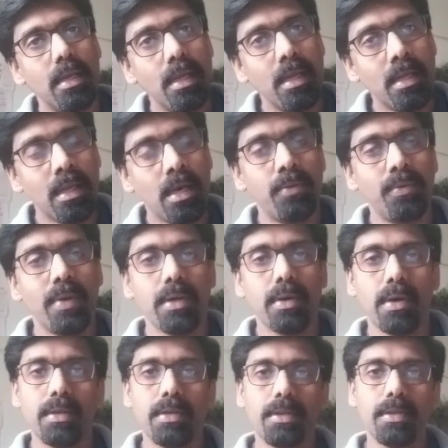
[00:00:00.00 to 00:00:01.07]
And now we're
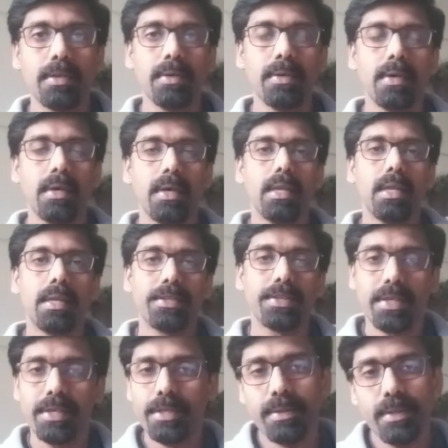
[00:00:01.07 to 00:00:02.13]
going to
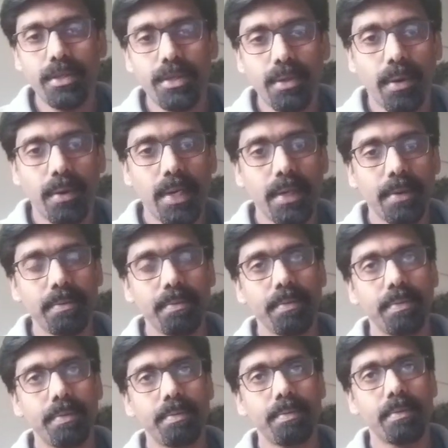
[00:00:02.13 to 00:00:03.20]
listen to the story.
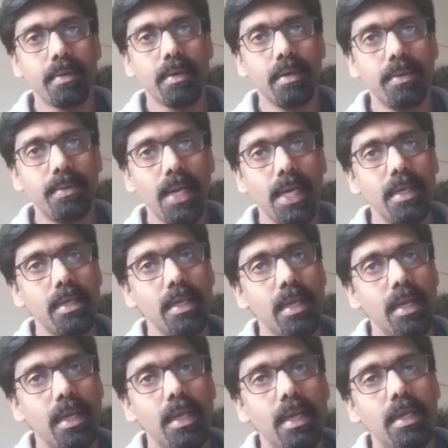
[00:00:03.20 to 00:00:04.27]
All right,
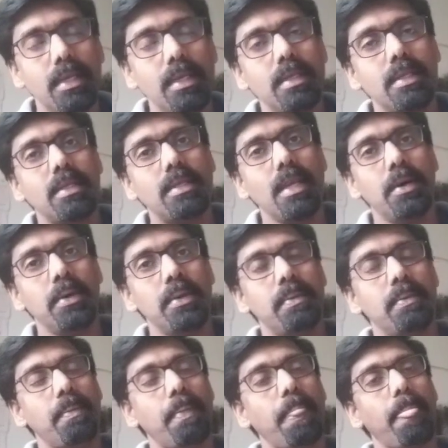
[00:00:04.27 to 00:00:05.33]
so
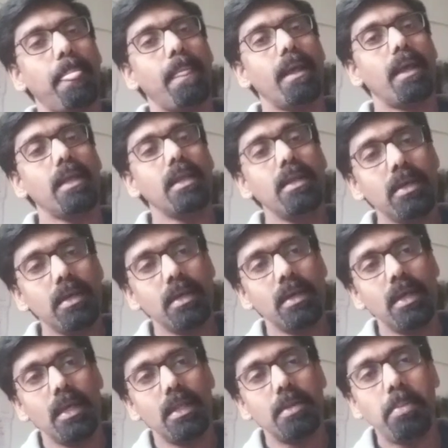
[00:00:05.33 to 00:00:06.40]
you know,
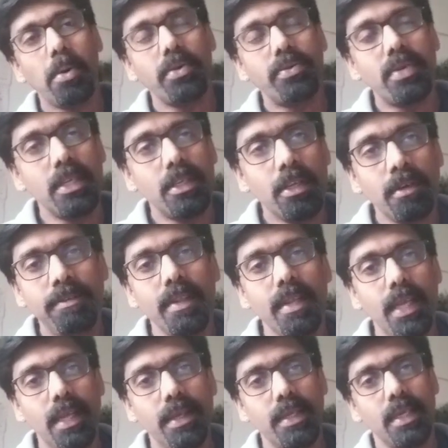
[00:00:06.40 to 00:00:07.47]
Portrait of a
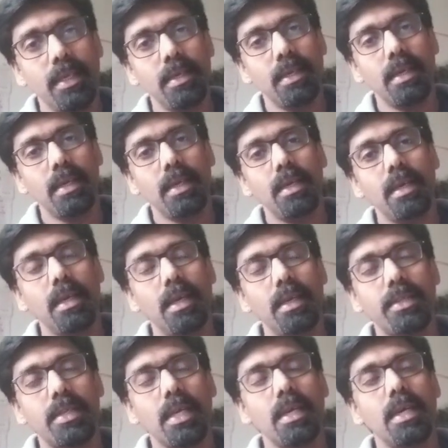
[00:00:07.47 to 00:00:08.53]
Lady
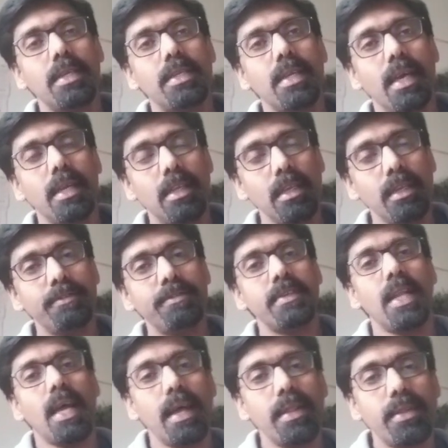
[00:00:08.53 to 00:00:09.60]
is a title of
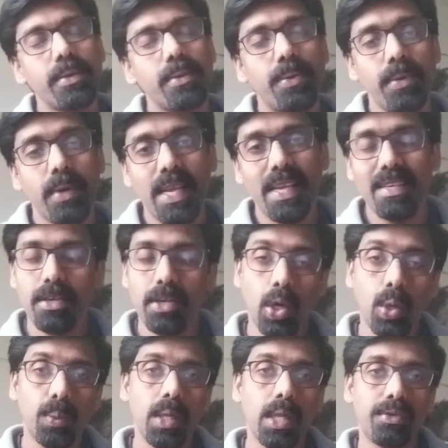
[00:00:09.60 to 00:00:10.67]
another great
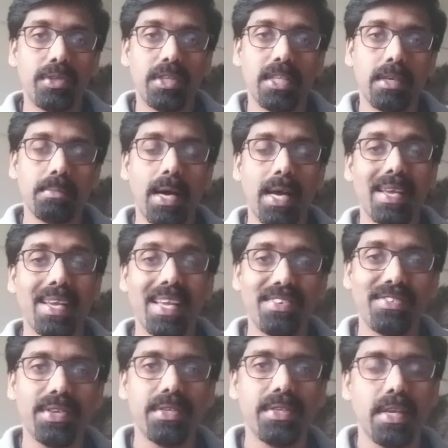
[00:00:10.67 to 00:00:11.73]
novel written by
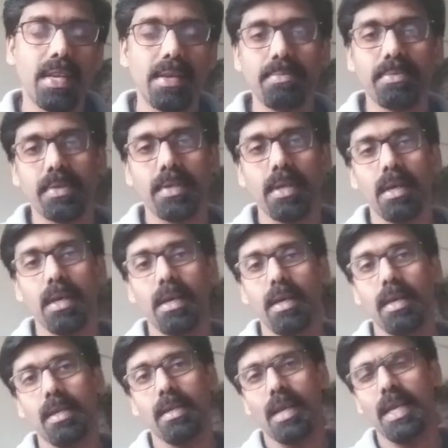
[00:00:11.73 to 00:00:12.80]
Henry James
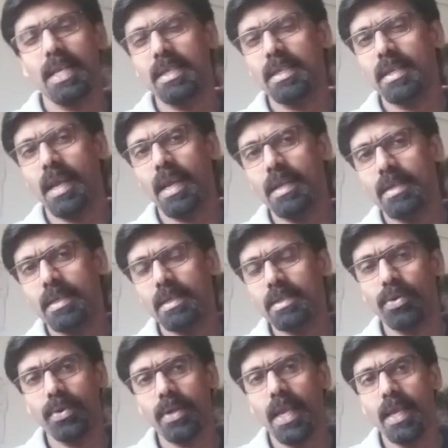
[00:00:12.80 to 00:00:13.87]
in
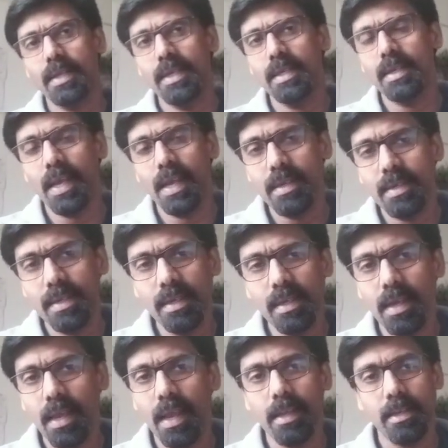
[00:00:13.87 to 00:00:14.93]

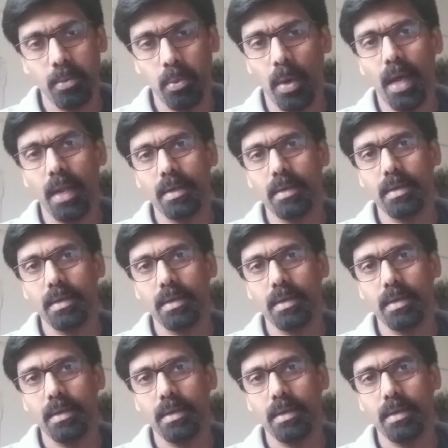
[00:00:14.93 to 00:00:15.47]
1880 81.